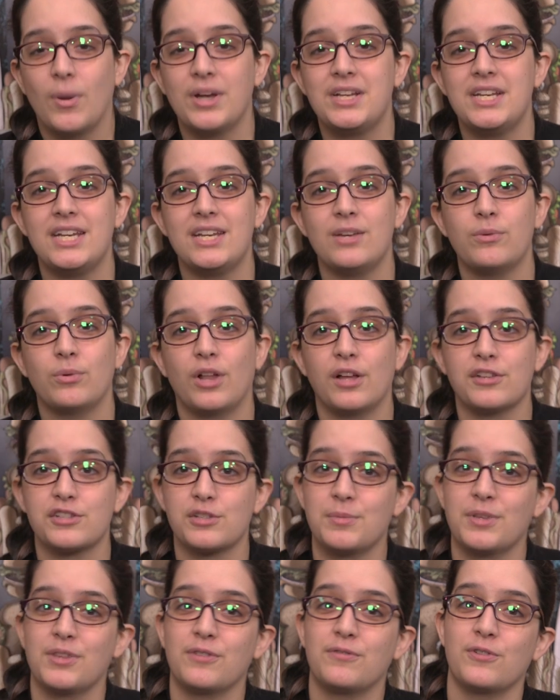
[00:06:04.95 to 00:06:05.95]
Waititi will
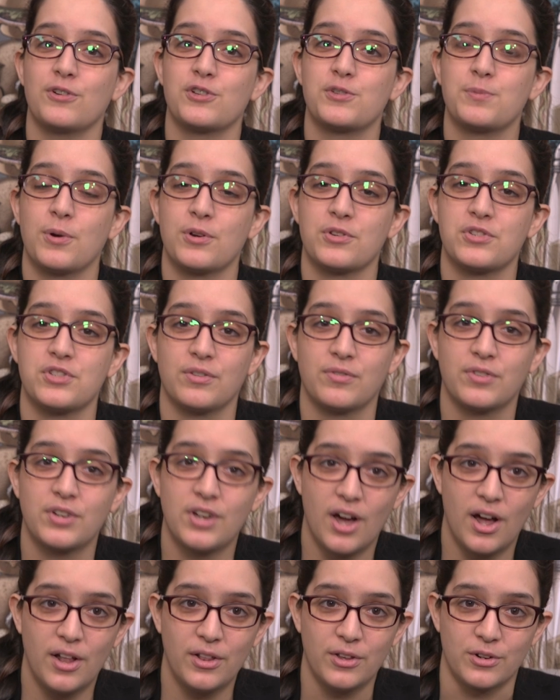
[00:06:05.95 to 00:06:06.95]
also be the first person of
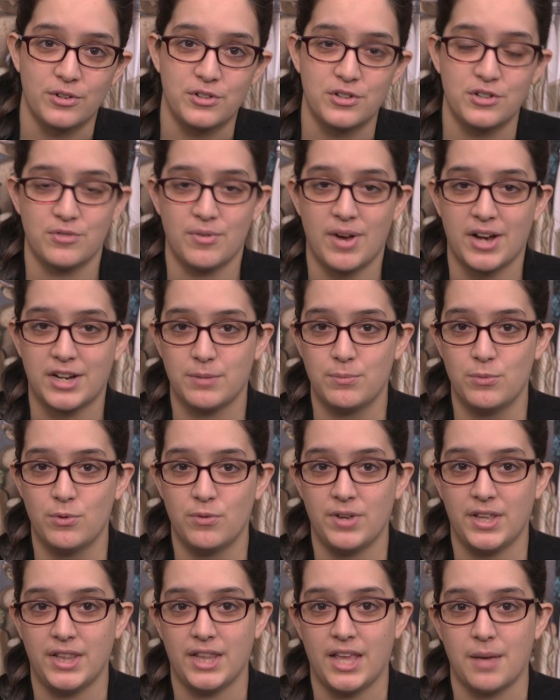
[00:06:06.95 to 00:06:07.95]
color to direct a
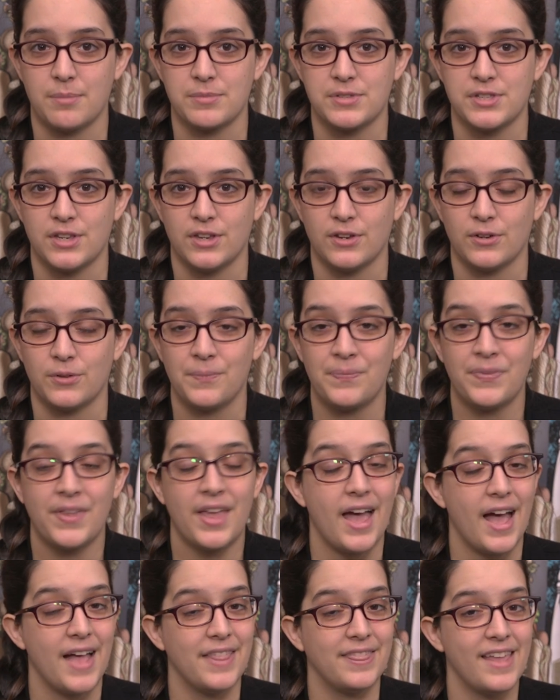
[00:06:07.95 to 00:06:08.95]
movie in the MCU,
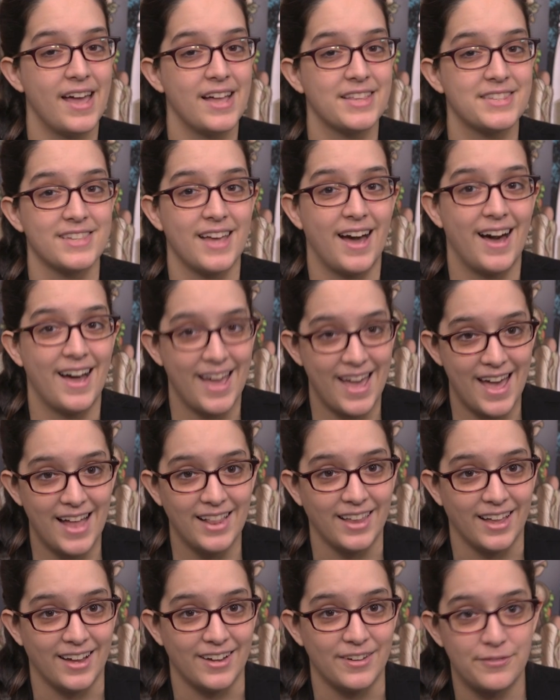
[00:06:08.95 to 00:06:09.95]
and that's a
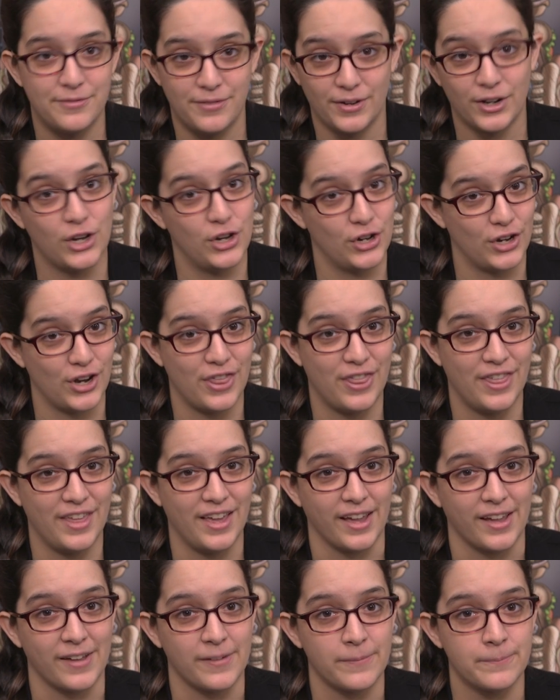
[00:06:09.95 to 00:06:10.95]
hella of a good
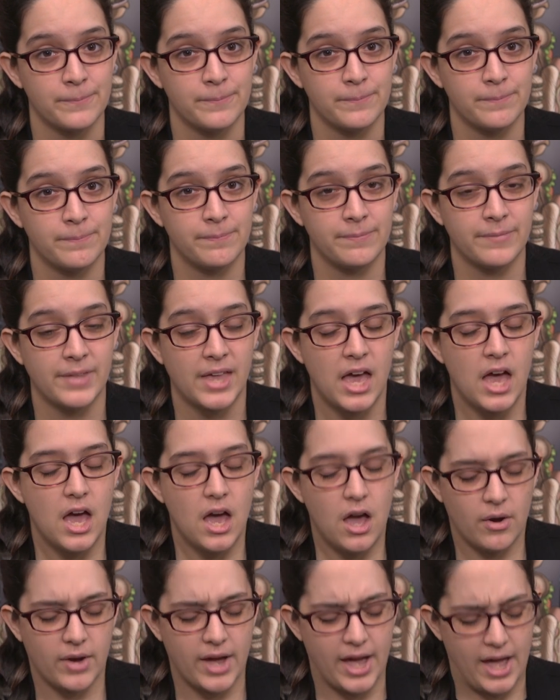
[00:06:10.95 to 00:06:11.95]
thing.
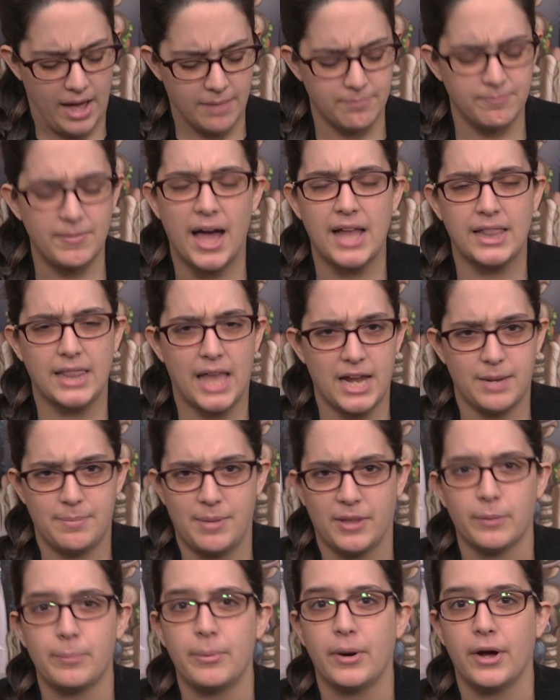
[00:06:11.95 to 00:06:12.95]
Okay, I, I lied
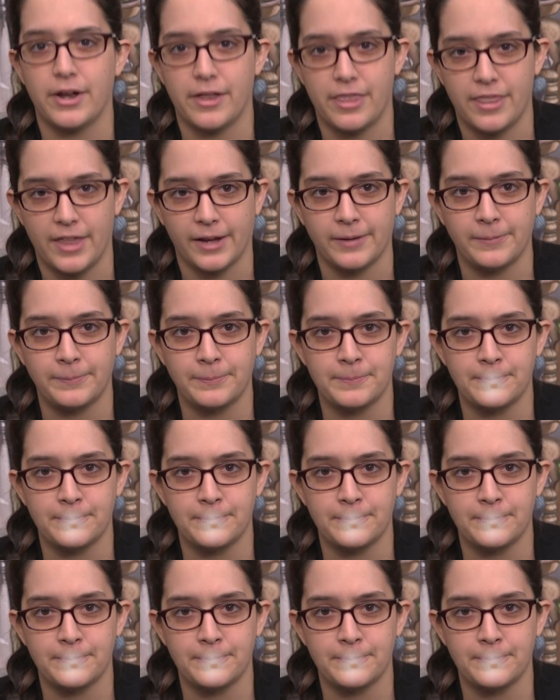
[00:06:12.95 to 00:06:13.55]
about the pun thing.